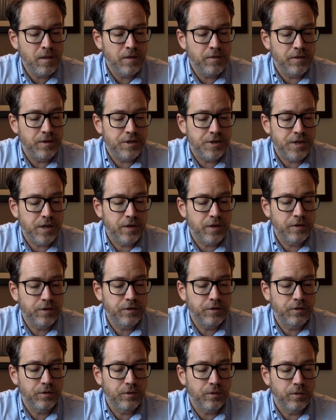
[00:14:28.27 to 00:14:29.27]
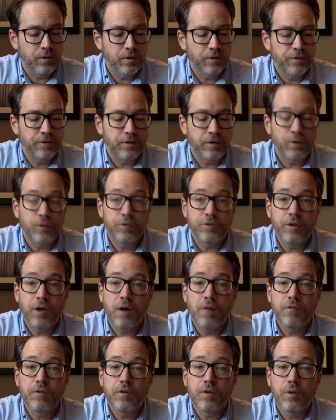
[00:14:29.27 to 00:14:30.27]
They shouted to the Lord and said, O
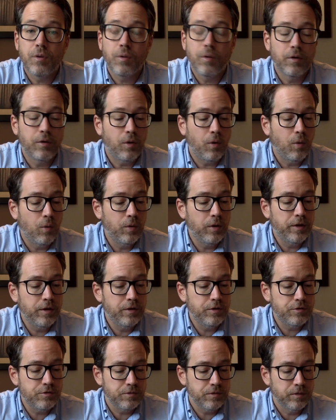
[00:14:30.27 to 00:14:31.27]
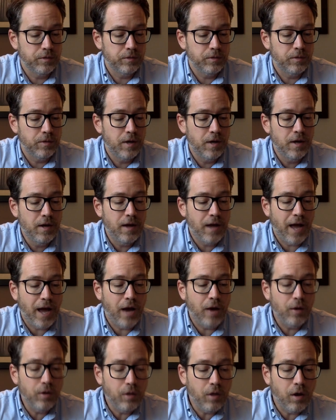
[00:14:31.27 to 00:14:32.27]
sovereign Lord, holy and true, how
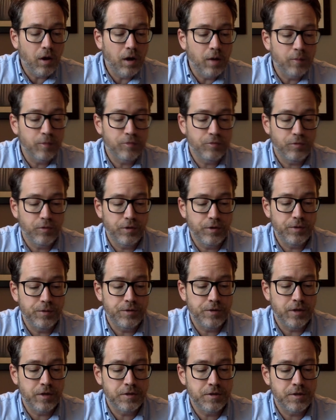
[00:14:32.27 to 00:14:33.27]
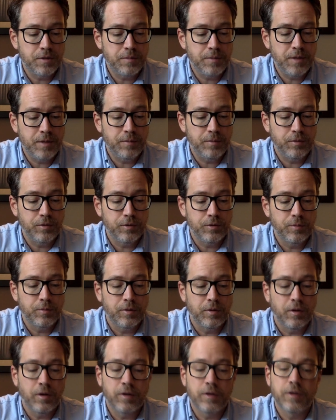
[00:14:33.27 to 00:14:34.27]
long before you judge the people who
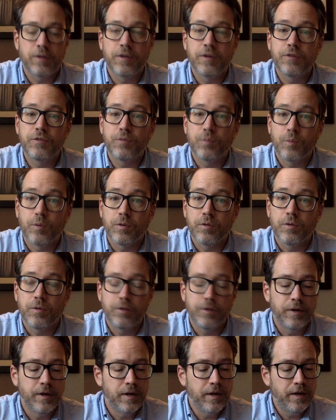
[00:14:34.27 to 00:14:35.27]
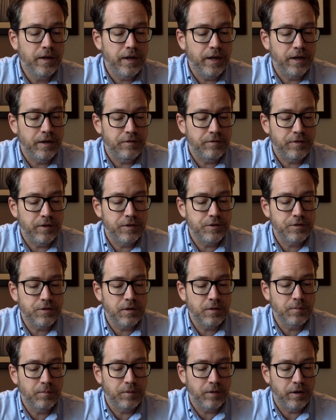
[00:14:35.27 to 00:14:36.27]
belong to this world and avenge our
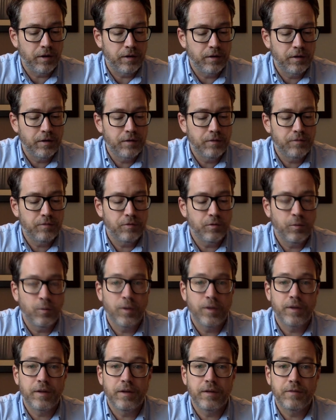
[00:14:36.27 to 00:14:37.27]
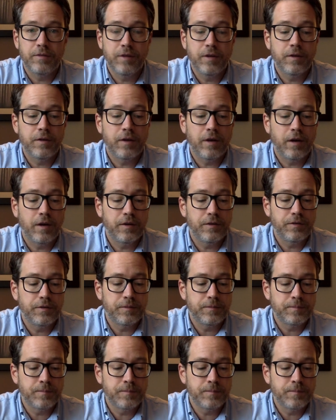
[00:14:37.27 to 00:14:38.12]
blood for what they have done to us?